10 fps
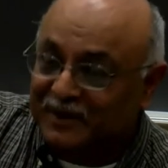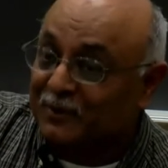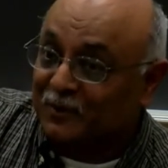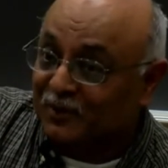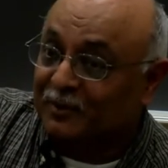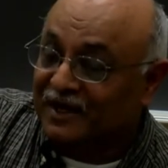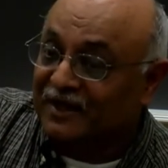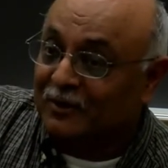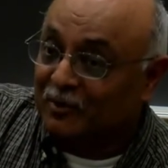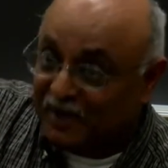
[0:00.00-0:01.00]
will, be,
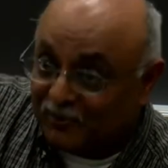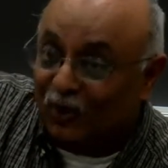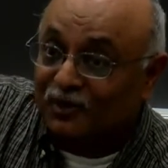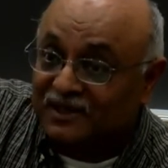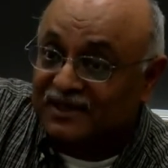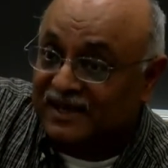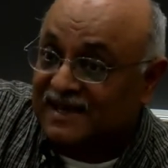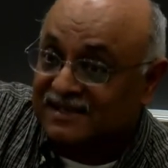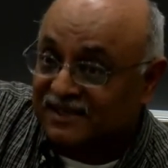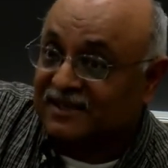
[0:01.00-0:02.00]
will be important in the
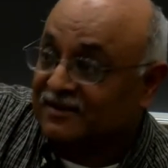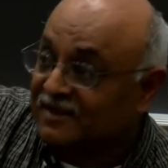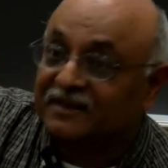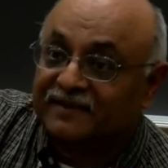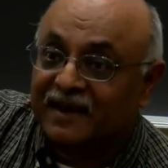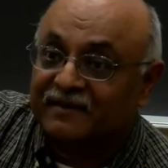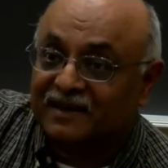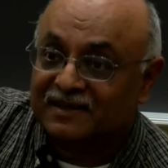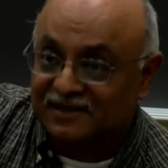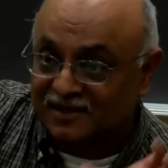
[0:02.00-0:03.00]
next 30 to 35
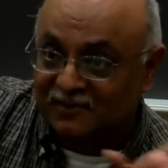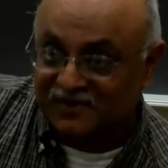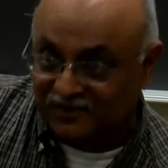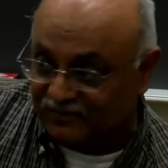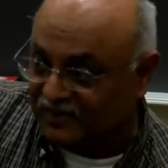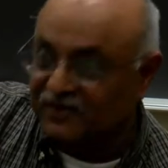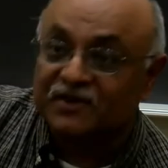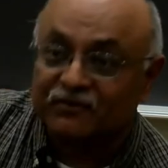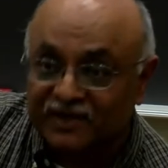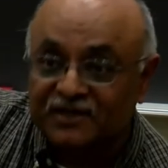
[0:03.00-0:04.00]
years in terms of the re
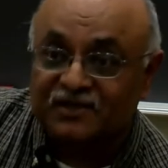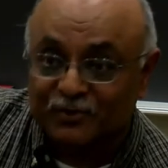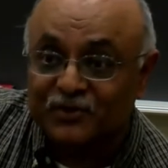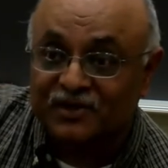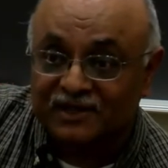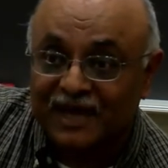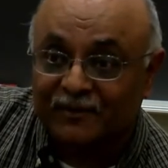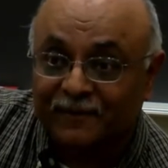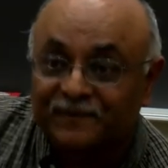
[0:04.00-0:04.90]
redistribution type.